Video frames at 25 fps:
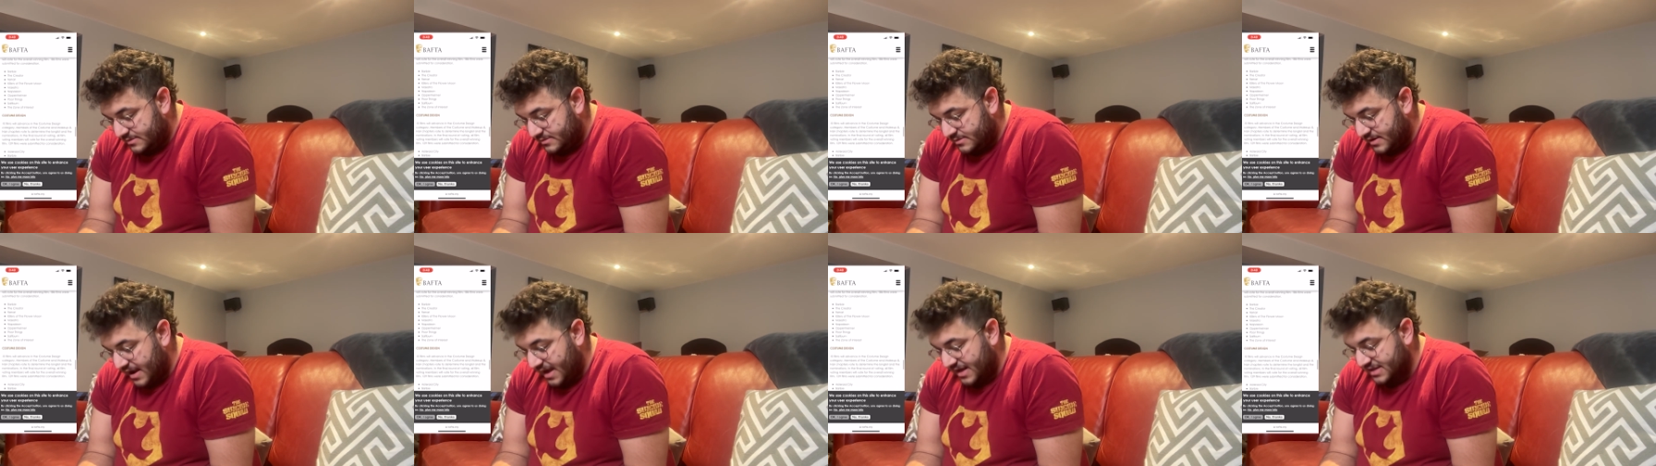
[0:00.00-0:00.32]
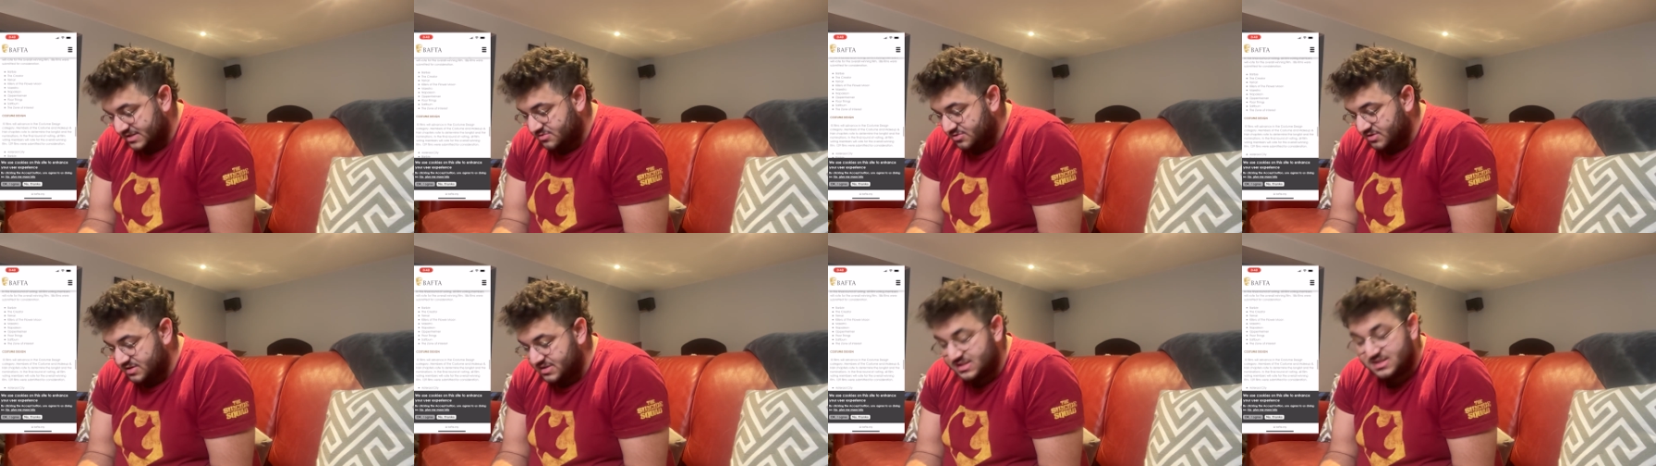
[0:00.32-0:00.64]

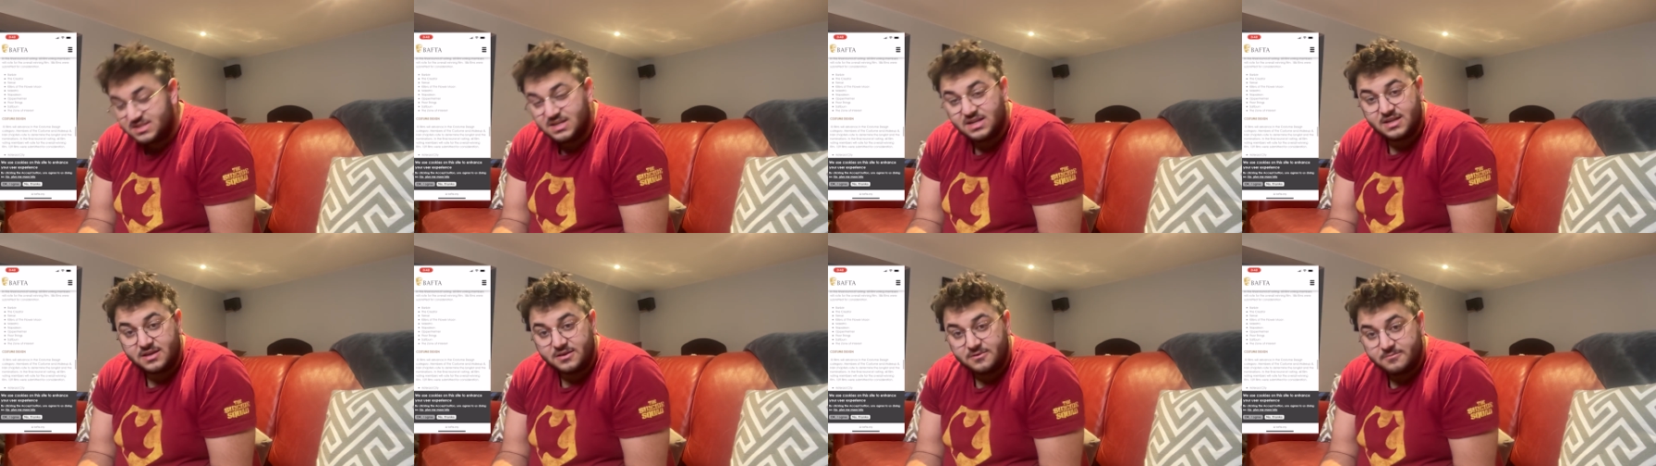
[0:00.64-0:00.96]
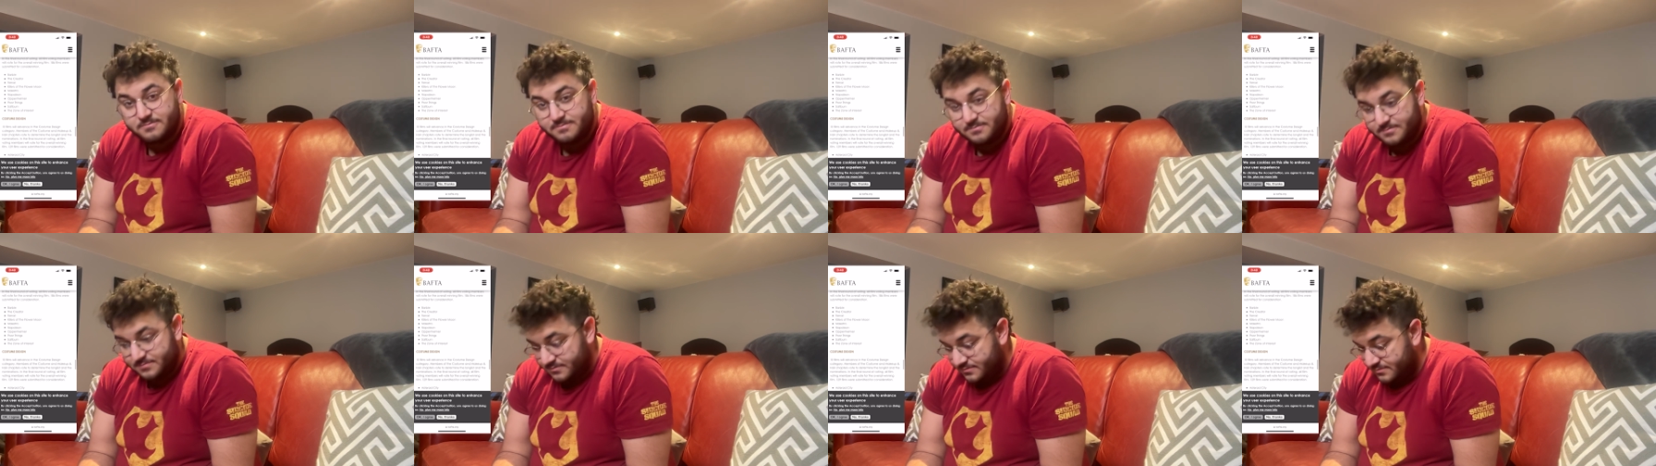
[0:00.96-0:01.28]
Asteroid City.
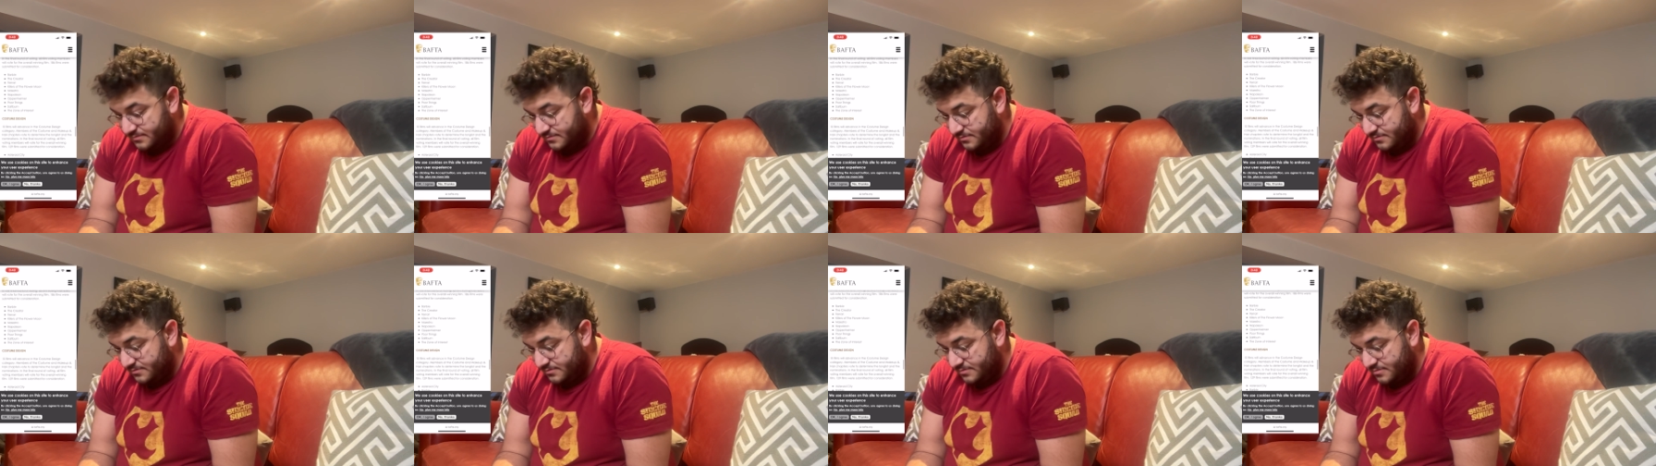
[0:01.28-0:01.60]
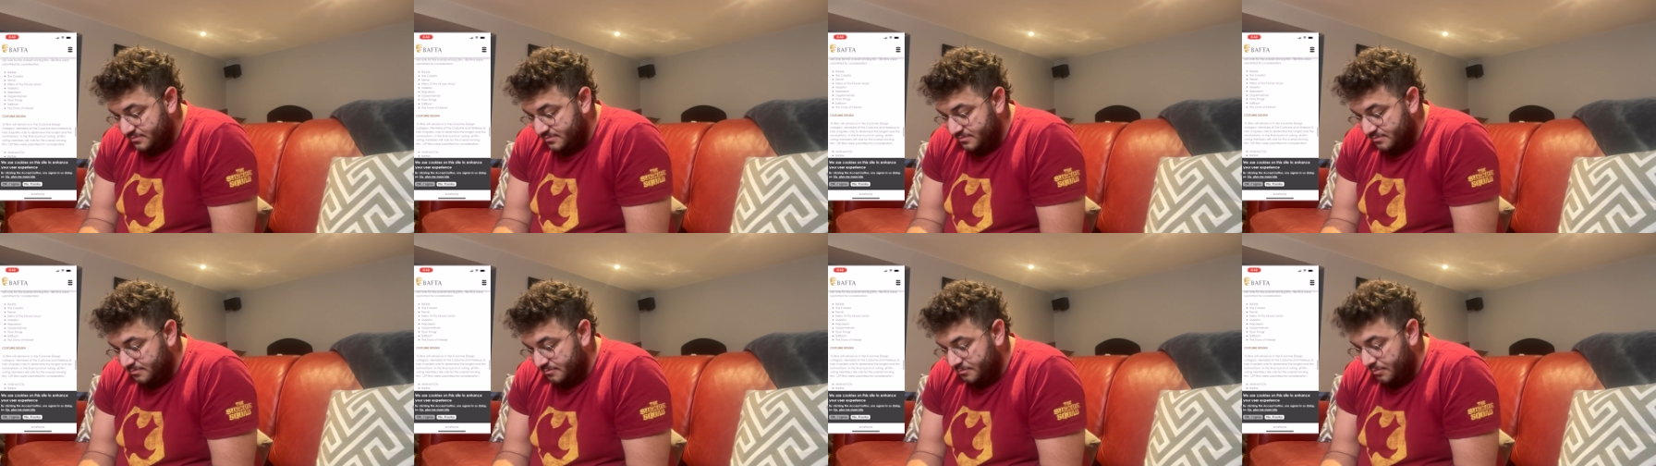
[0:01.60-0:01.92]

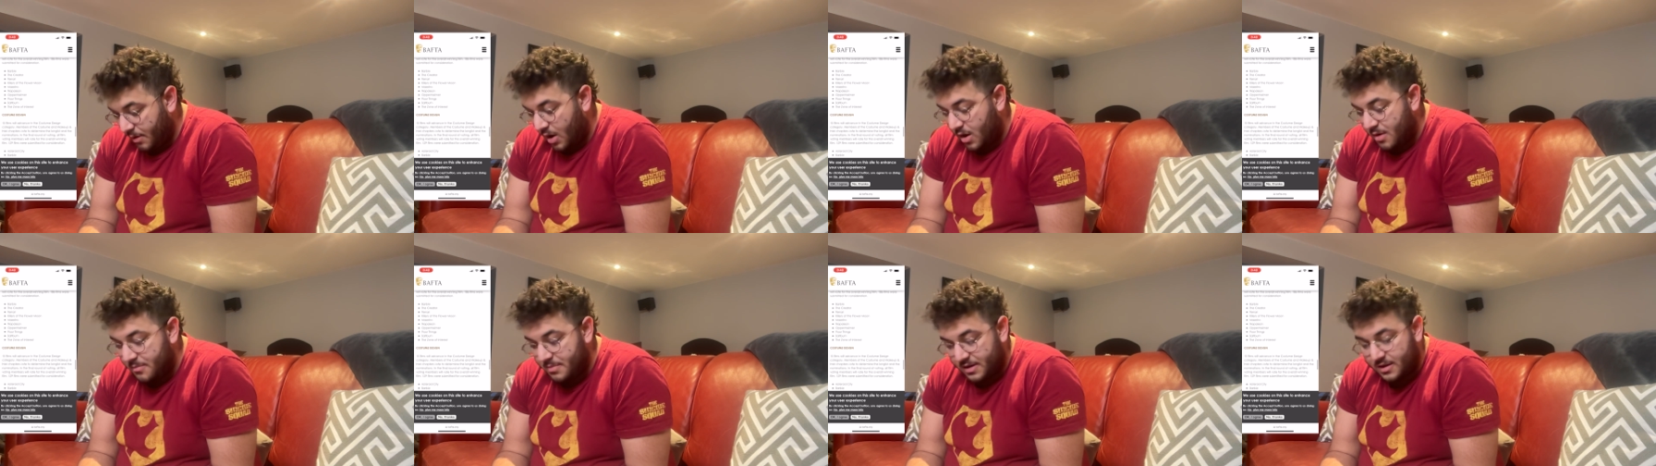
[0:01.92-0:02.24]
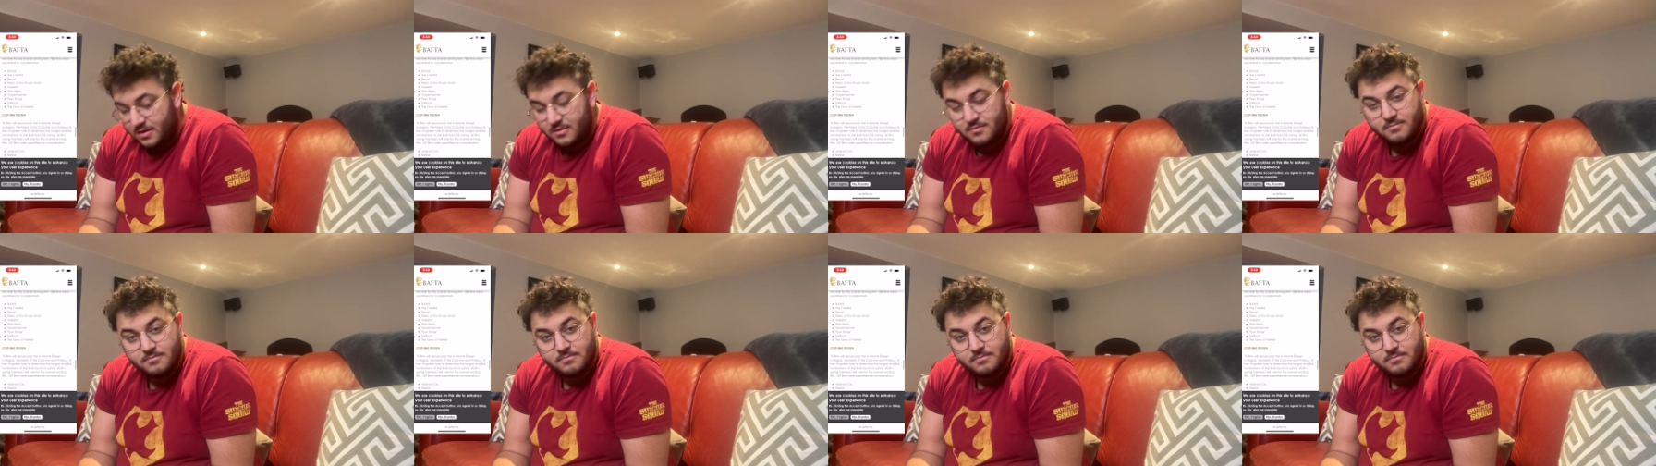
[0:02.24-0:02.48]
Barbie.